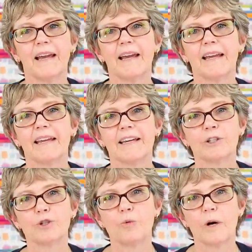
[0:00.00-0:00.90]

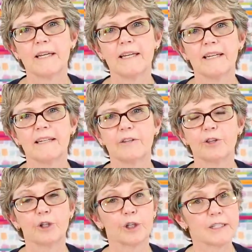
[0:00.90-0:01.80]
In twenty
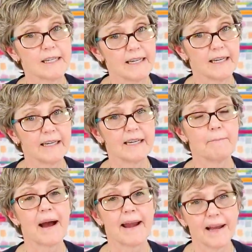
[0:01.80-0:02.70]
thirteen,
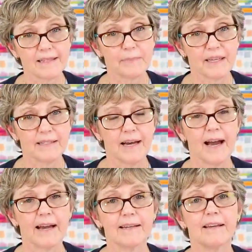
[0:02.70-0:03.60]
my husband
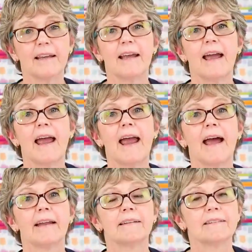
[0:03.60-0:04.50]
died,
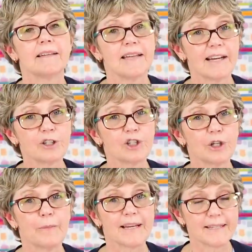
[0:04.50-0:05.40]
and the next
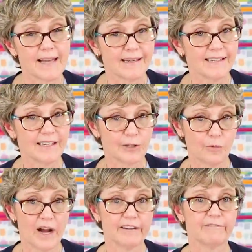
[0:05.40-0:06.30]
year my son and his
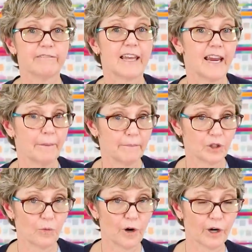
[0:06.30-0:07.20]
wife came
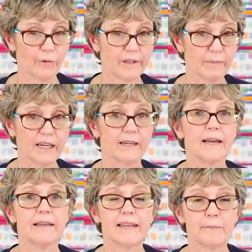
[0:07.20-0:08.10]
to work with me.
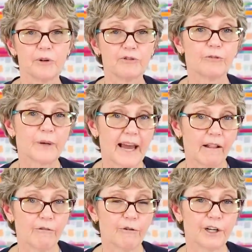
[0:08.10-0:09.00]
They moved from
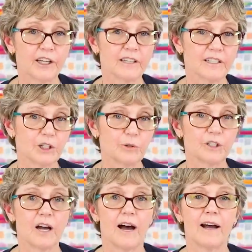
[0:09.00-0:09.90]
California to
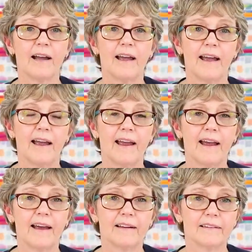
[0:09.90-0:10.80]
Utah
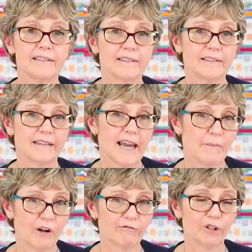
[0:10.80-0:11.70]
and came
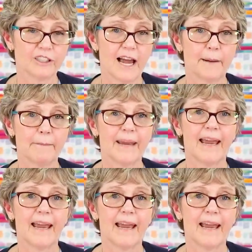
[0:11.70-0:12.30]
on full-time.